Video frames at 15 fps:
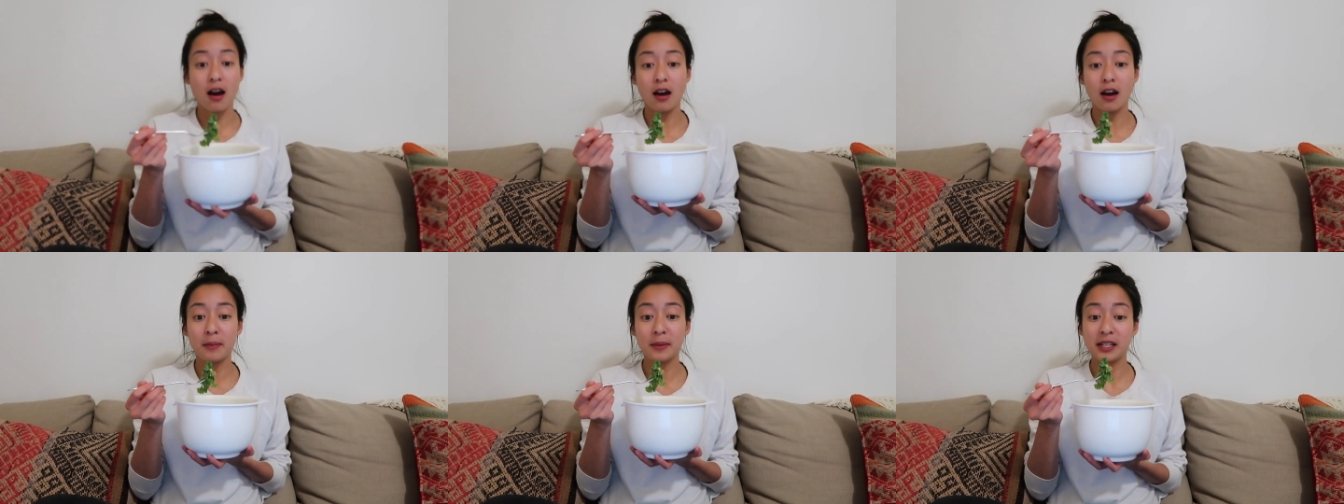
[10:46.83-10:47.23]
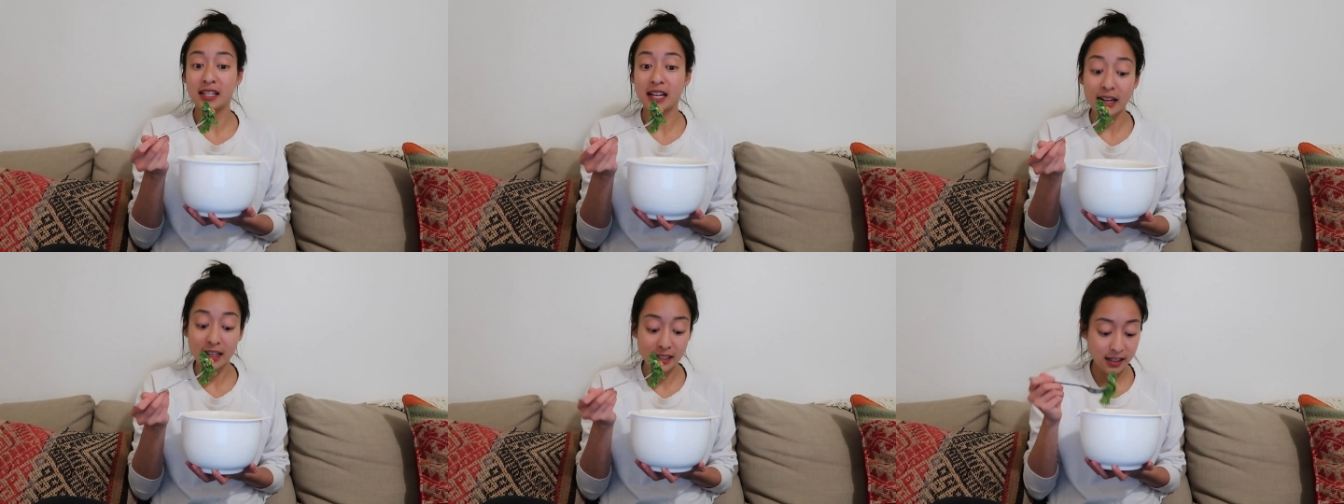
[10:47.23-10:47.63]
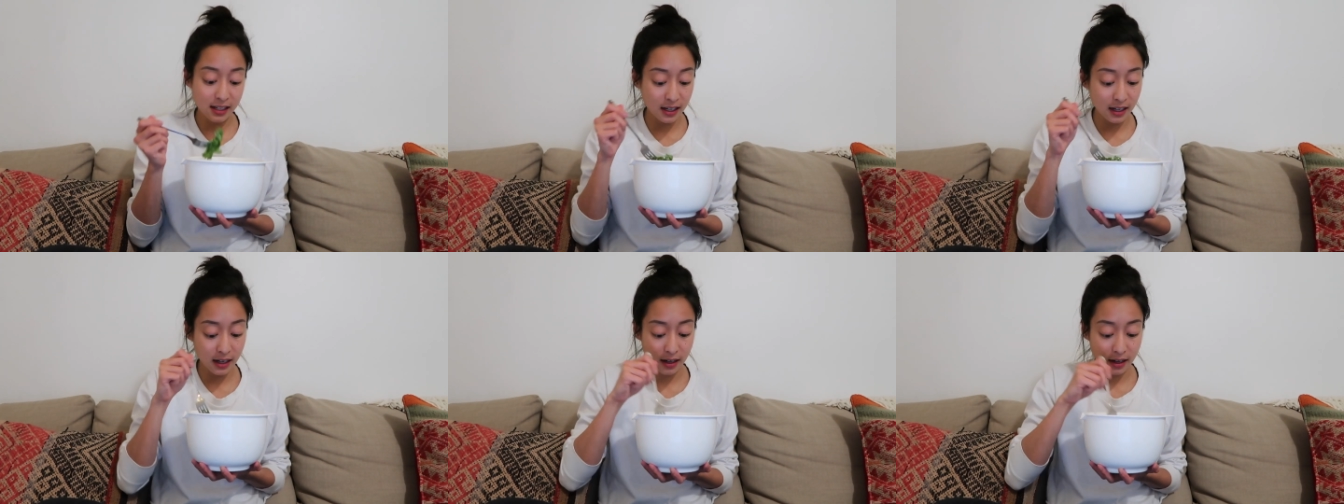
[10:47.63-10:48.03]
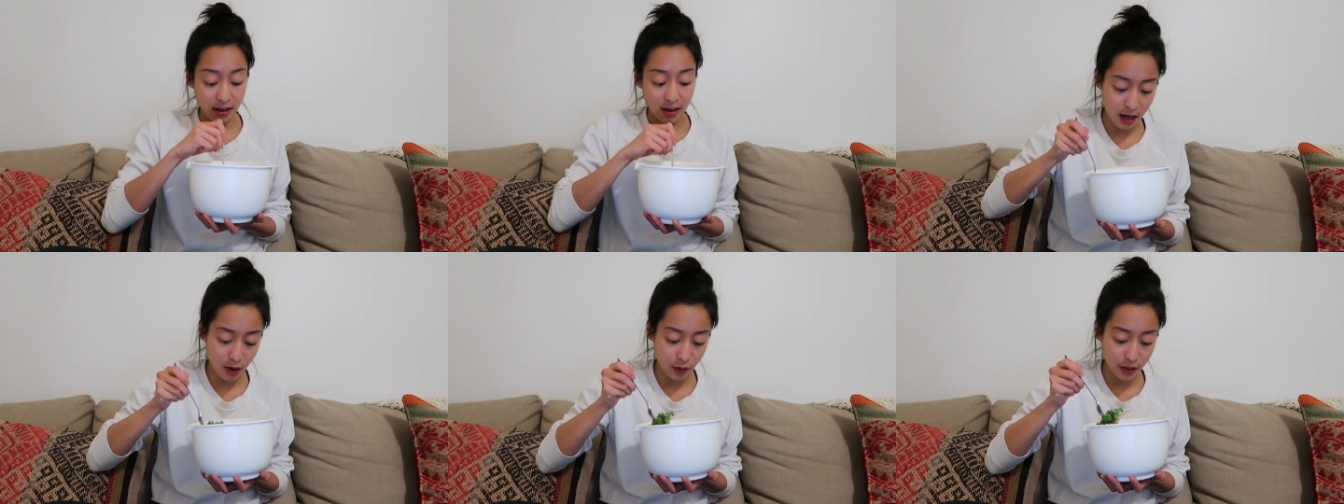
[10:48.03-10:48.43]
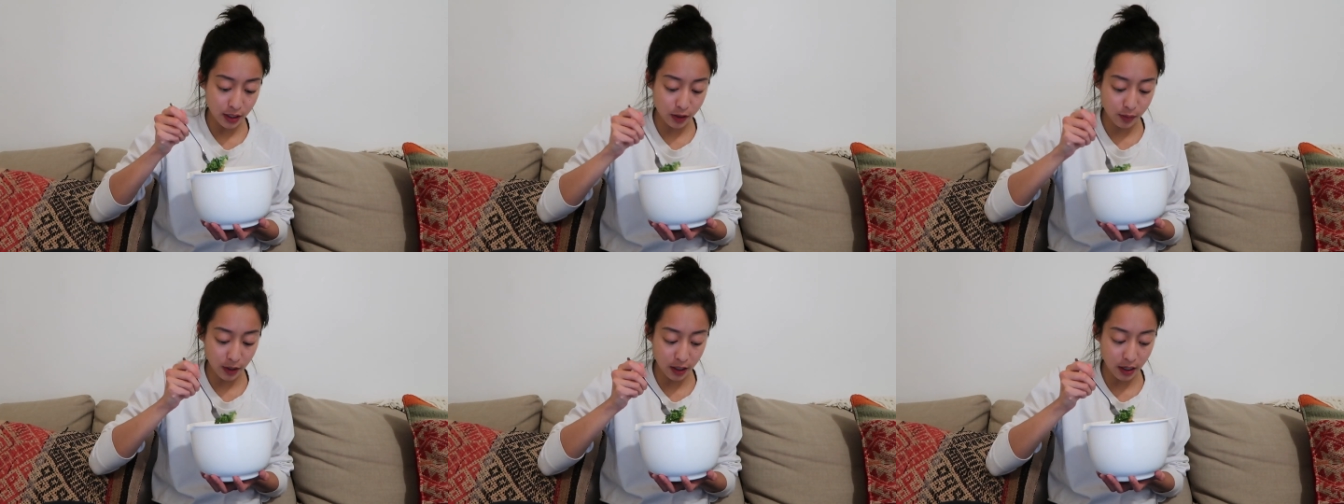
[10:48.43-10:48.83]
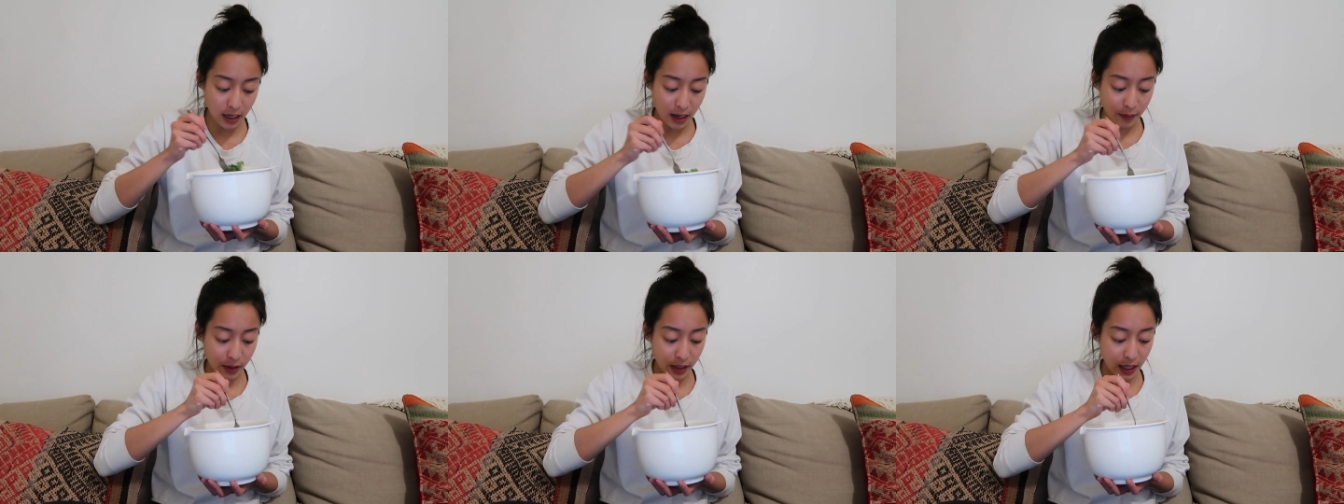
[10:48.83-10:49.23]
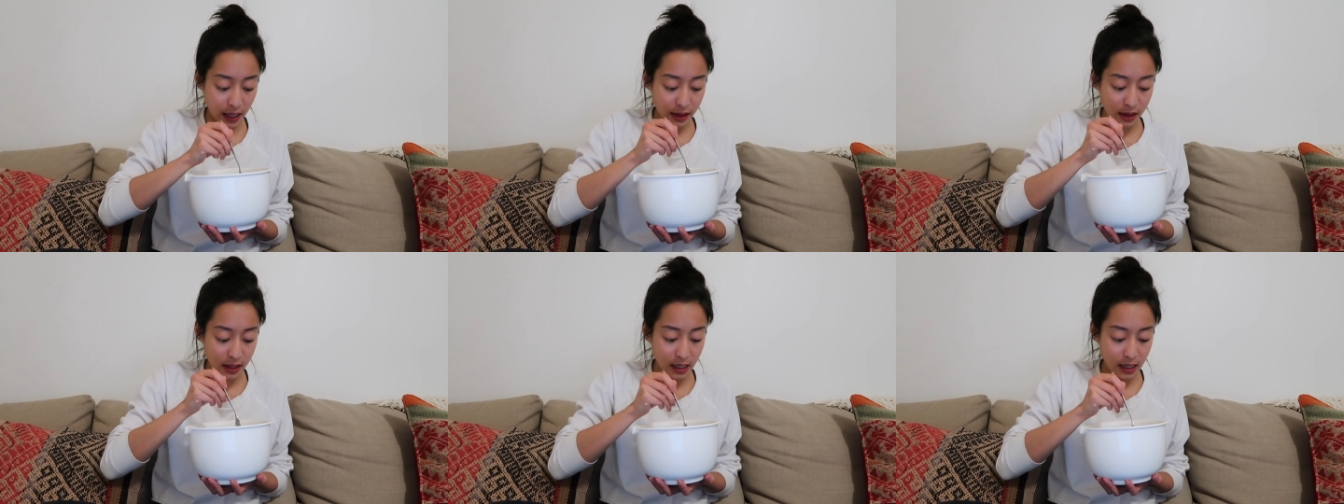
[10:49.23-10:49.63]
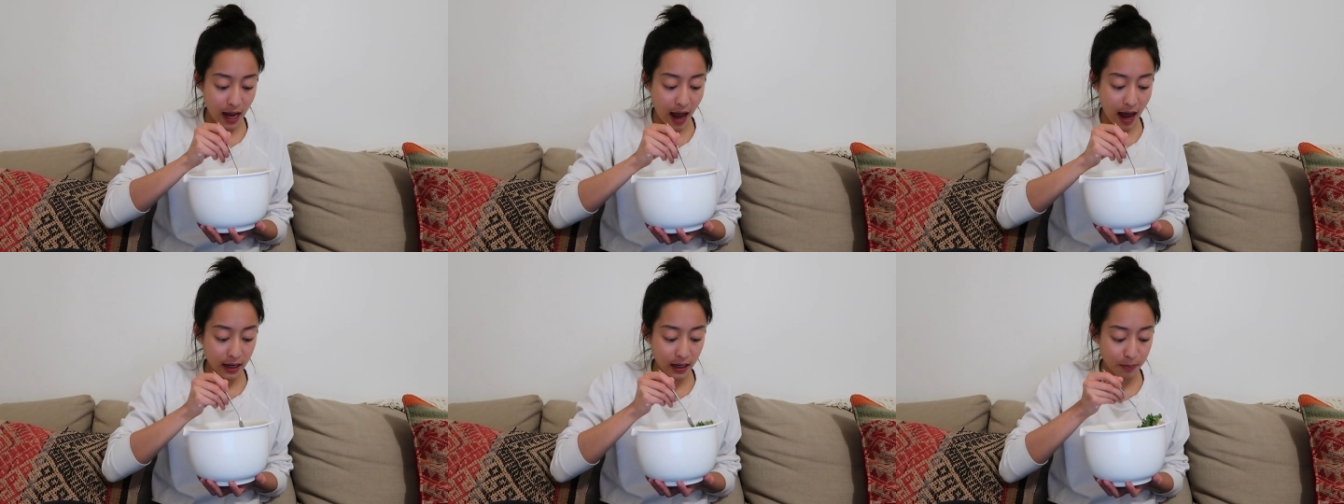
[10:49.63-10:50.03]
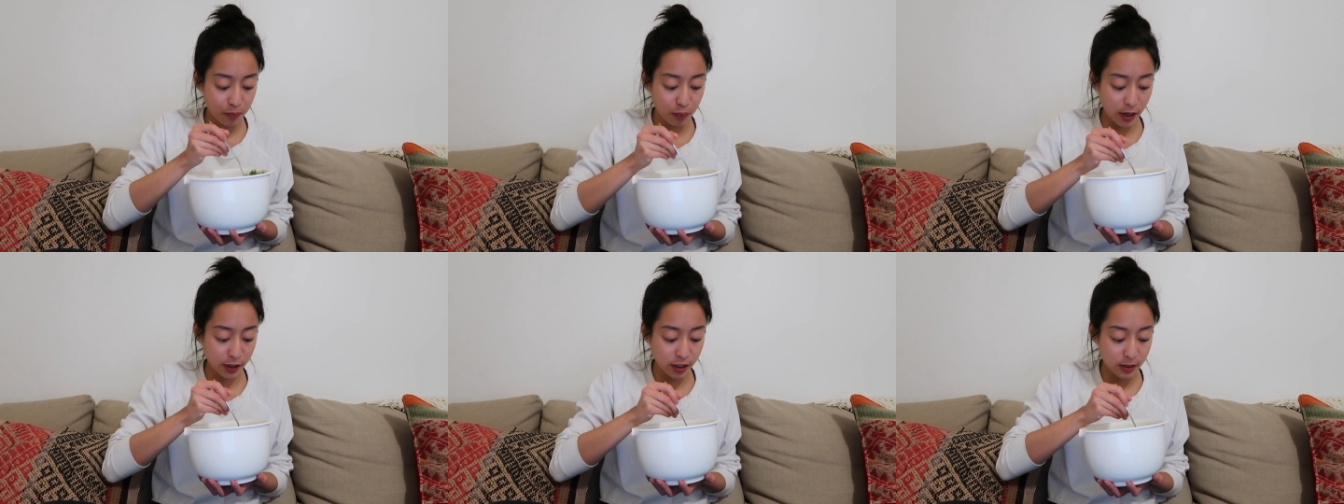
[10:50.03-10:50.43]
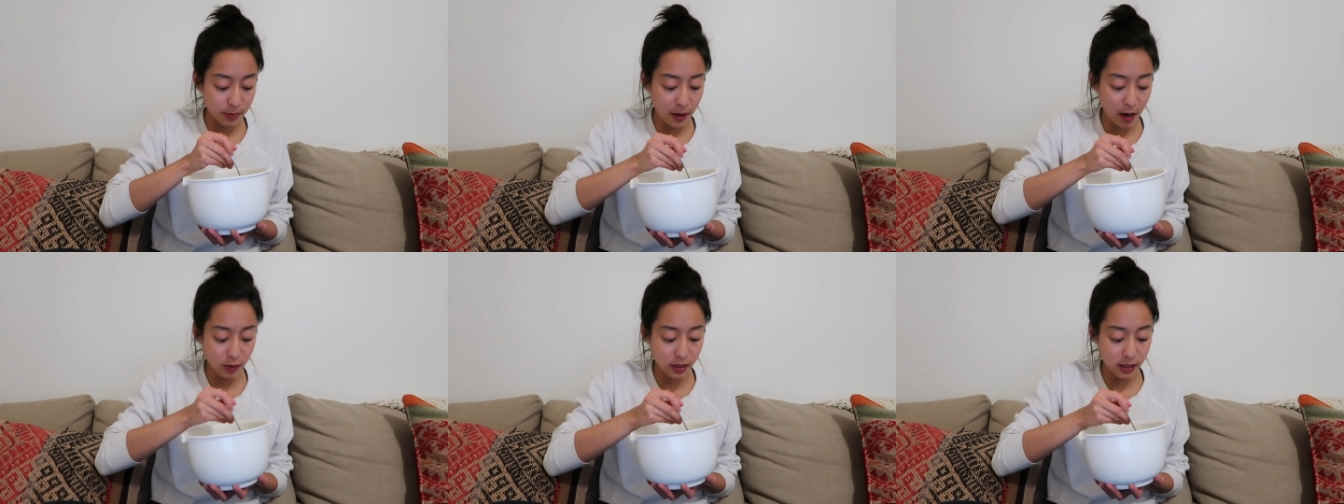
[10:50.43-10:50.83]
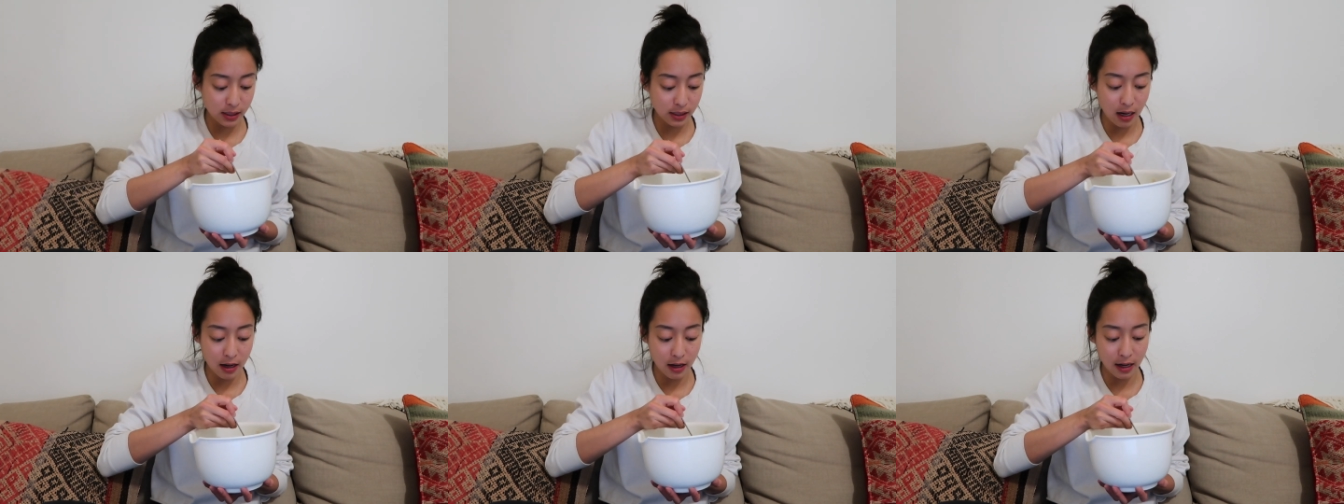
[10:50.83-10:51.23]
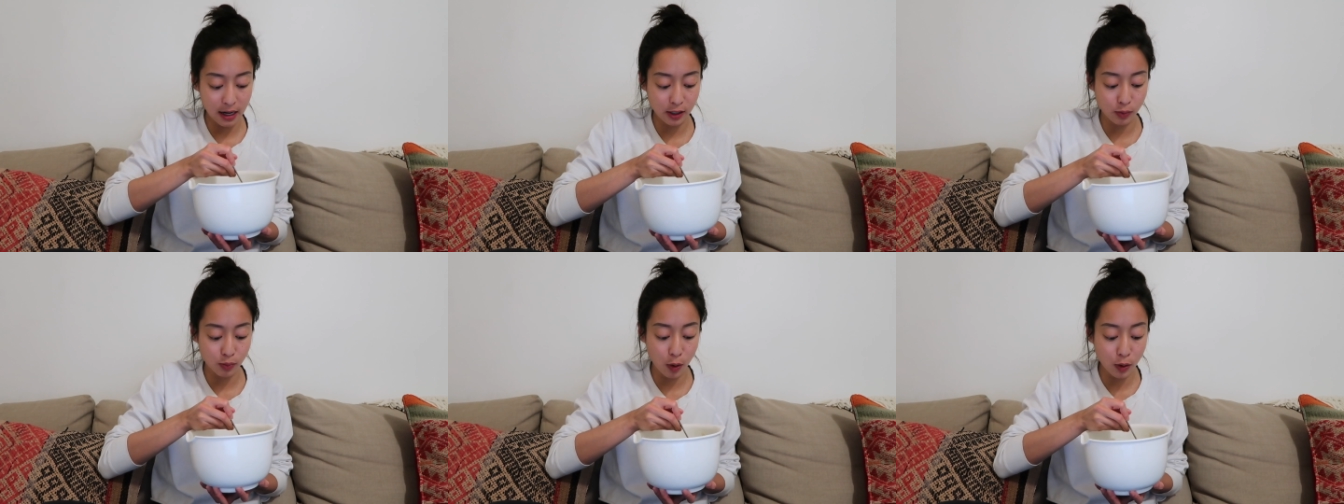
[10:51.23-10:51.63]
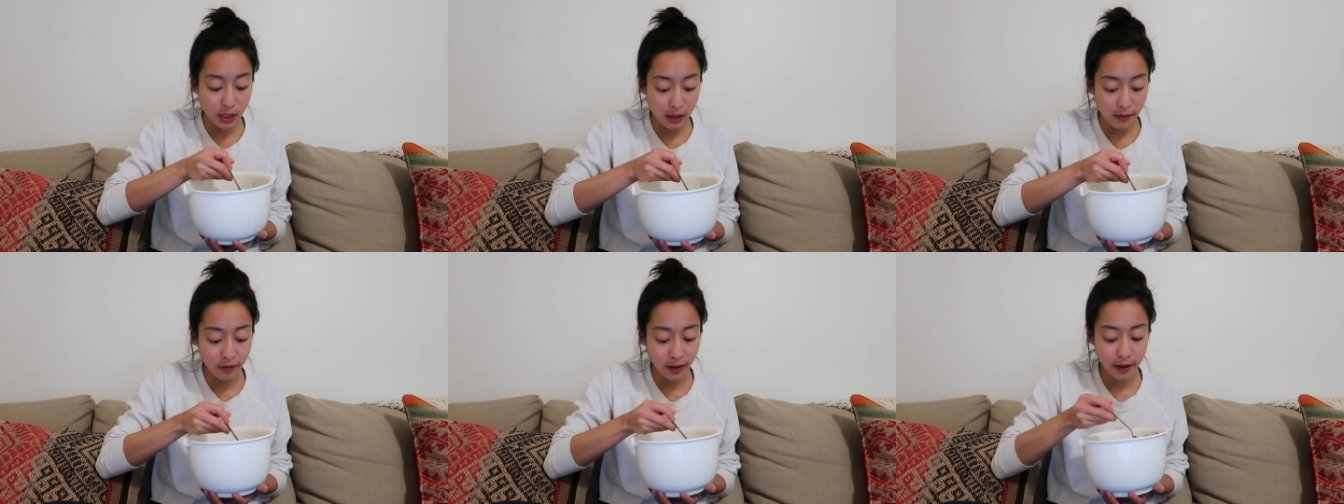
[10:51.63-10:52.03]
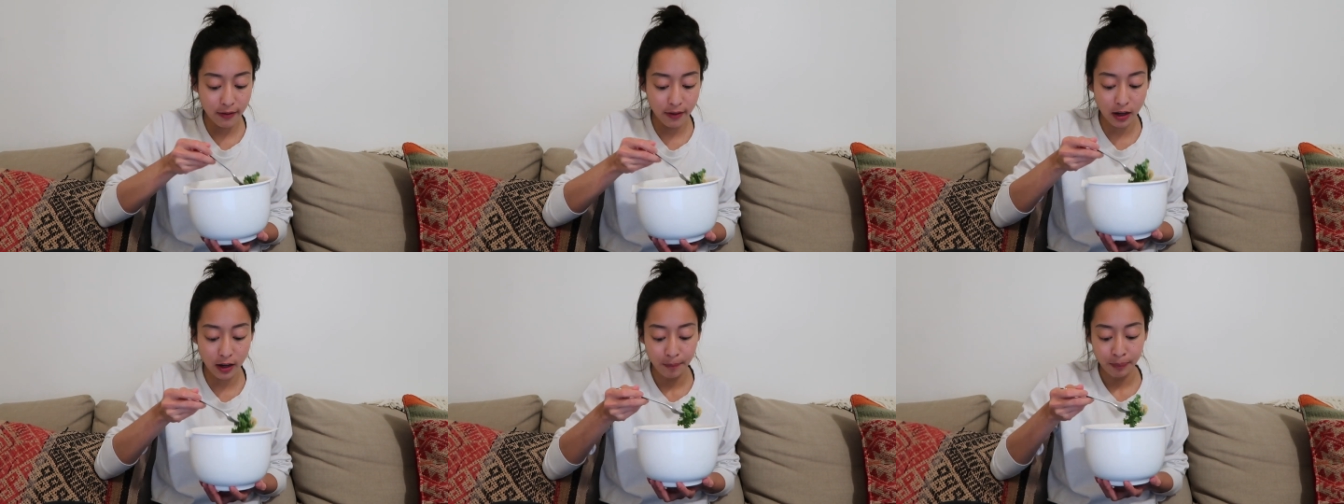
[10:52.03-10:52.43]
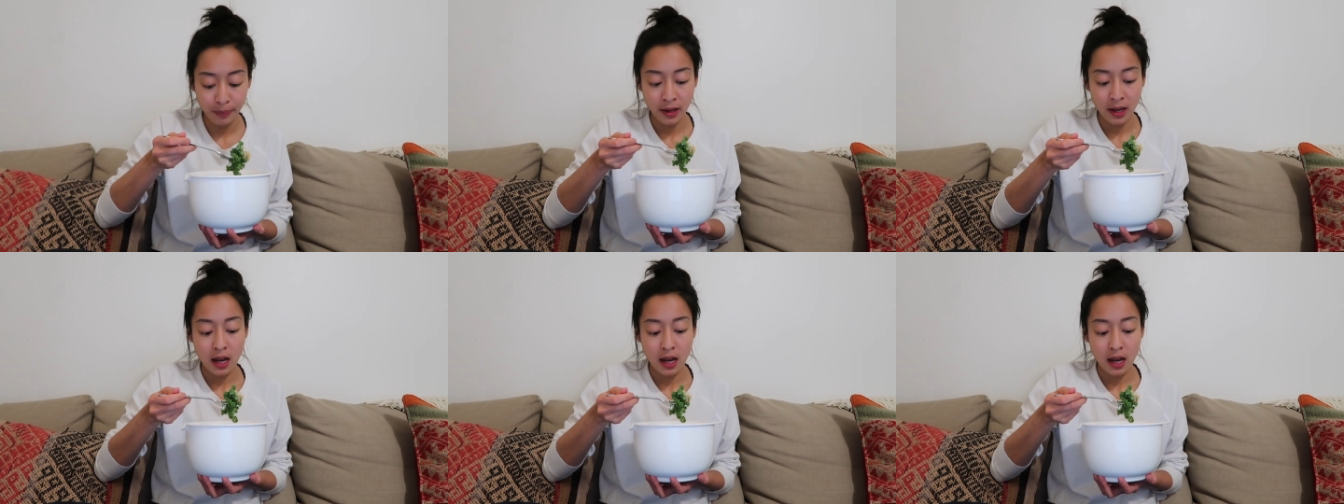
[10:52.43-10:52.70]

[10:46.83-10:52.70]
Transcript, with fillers: Um, it's tasty. Yeah, no, this is really good. I really like the added Brussels sprouts. It's got a nice roasted flavor.